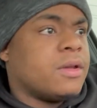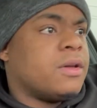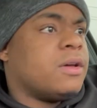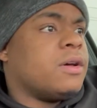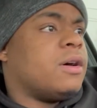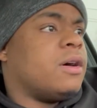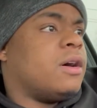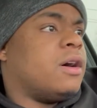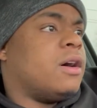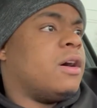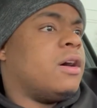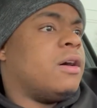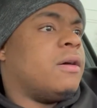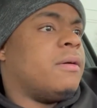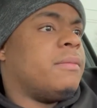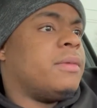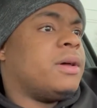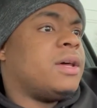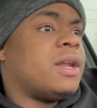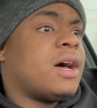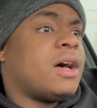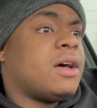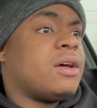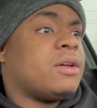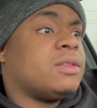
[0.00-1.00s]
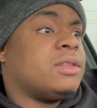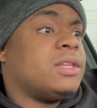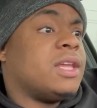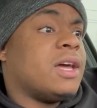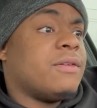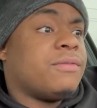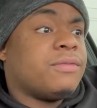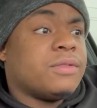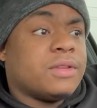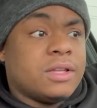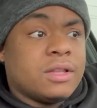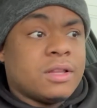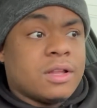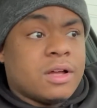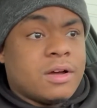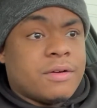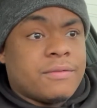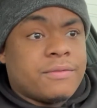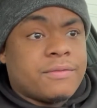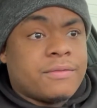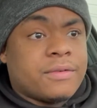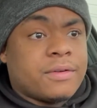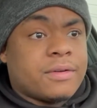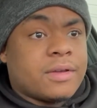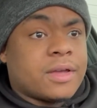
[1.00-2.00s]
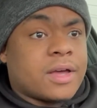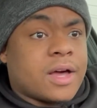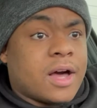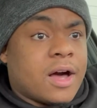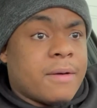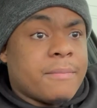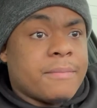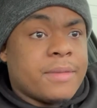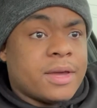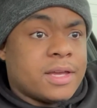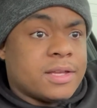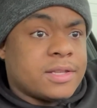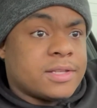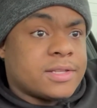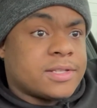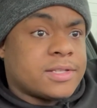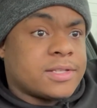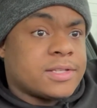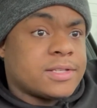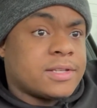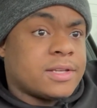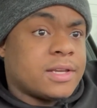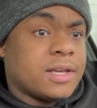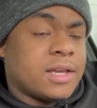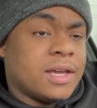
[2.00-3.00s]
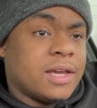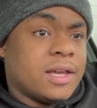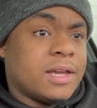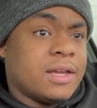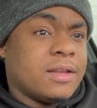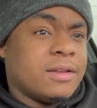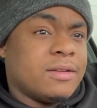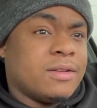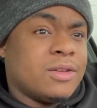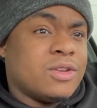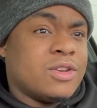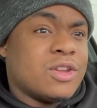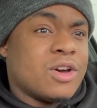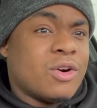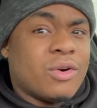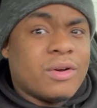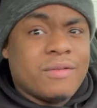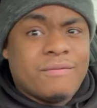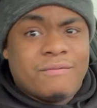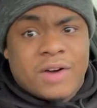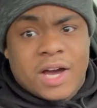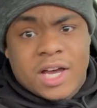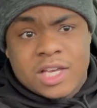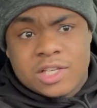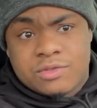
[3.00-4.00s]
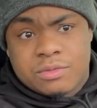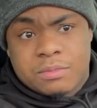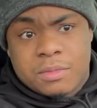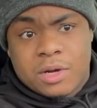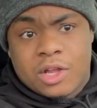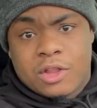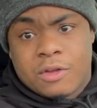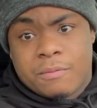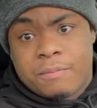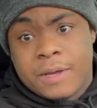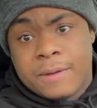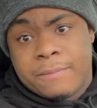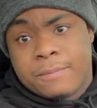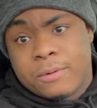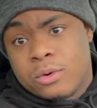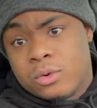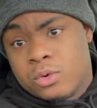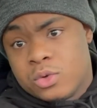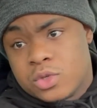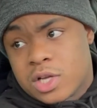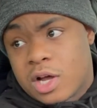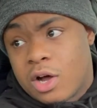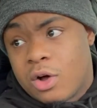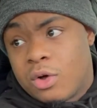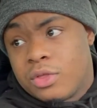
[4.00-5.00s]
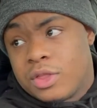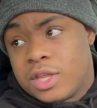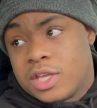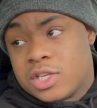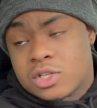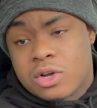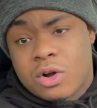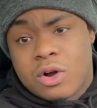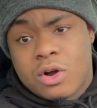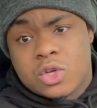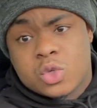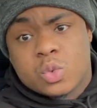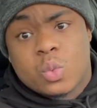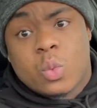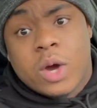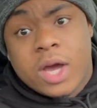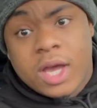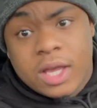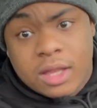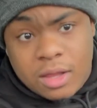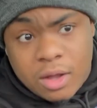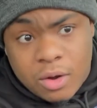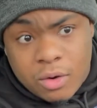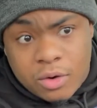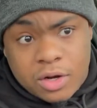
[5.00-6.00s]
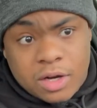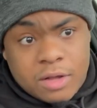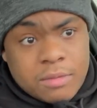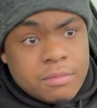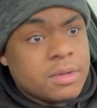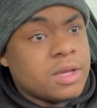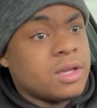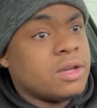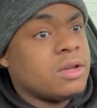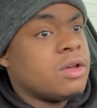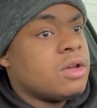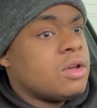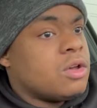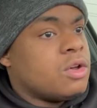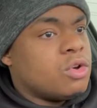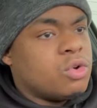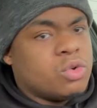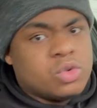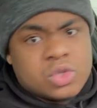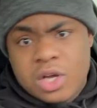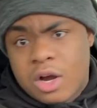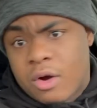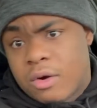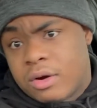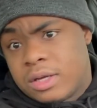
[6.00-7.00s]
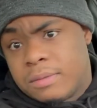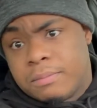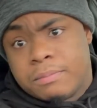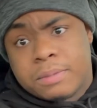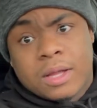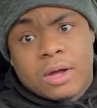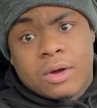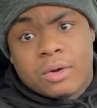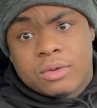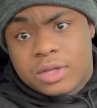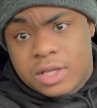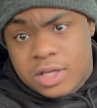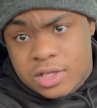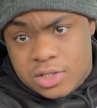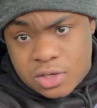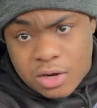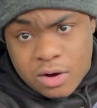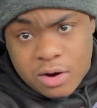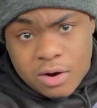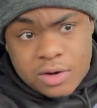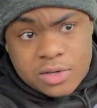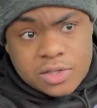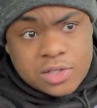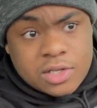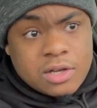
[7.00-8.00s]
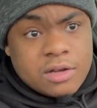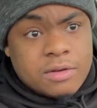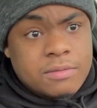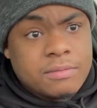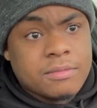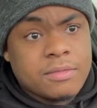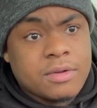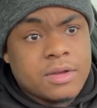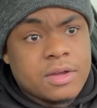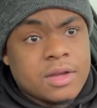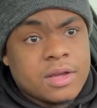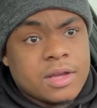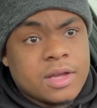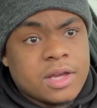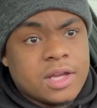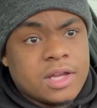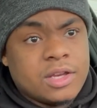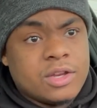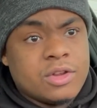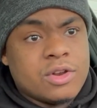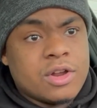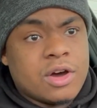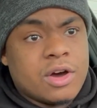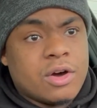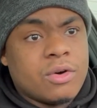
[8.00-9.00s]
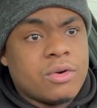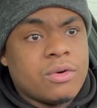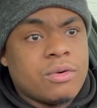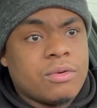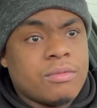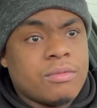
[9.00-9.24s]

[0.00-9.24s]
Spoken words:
And I definitely love comments and, you know, advice from other people who's owned these cars way longer than me, who's already blown these cars up, and, you know,